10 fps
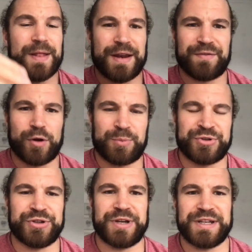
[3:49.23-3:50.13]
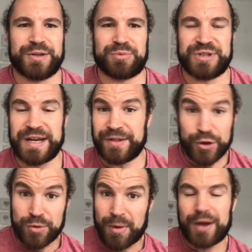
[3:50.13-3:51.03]
the different opportunities that are presented
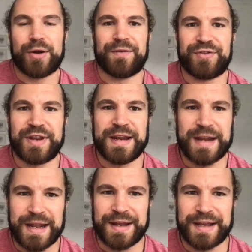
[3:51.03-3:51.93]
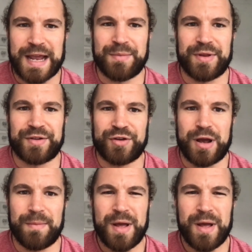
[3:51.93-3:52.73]
that you might not have seen in the game at the time.